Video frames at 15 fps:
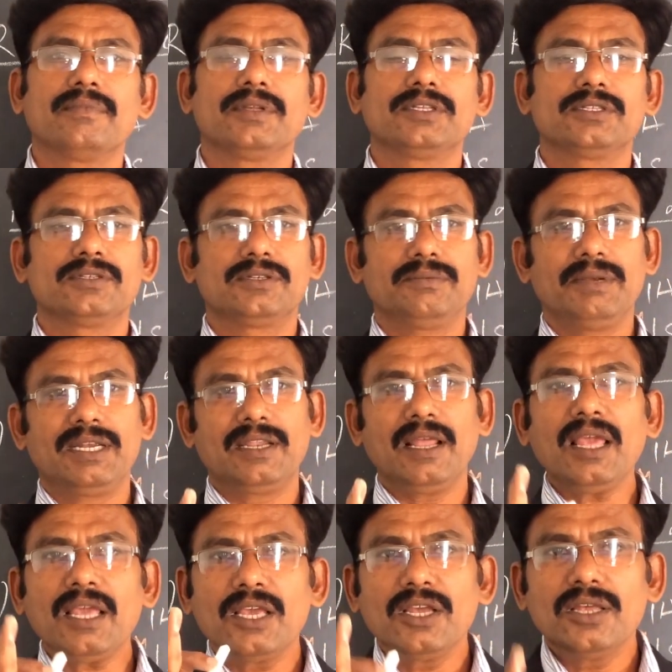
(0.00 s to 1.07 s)

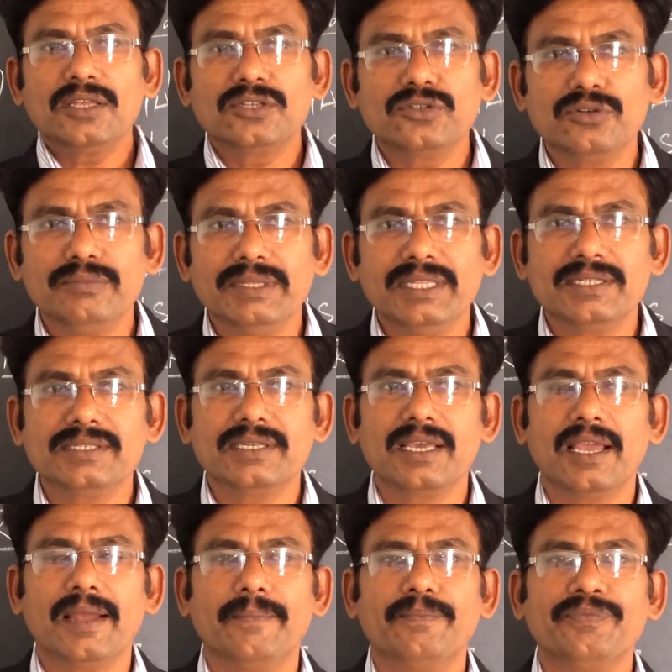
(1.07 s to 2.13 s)
Symmetry should be the
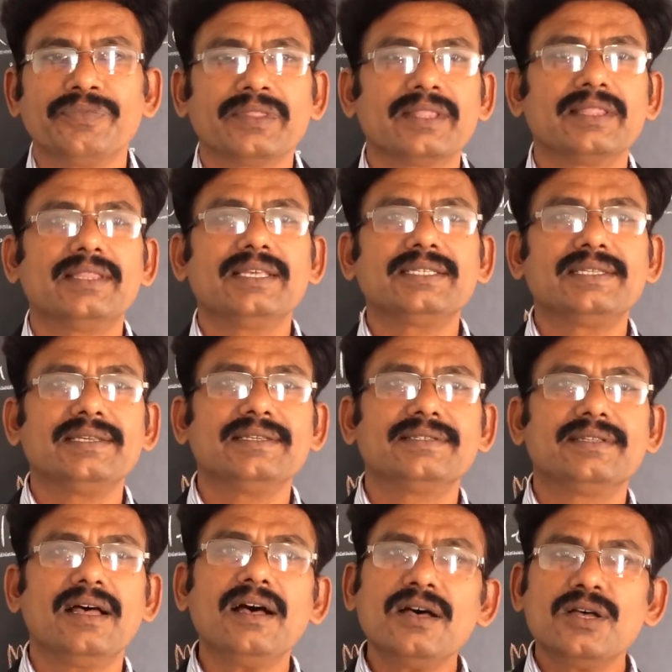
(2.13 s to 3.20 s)
same. This is
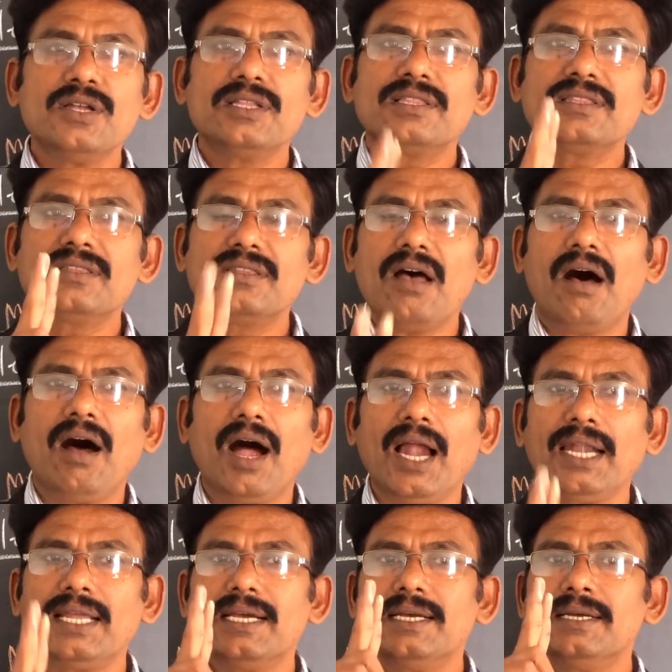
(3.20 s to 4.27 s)
the
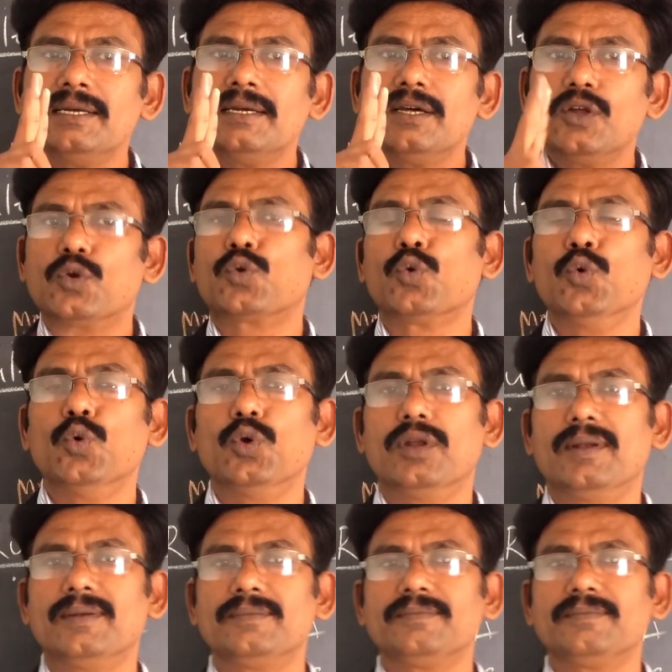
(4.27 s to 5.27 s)
third rule.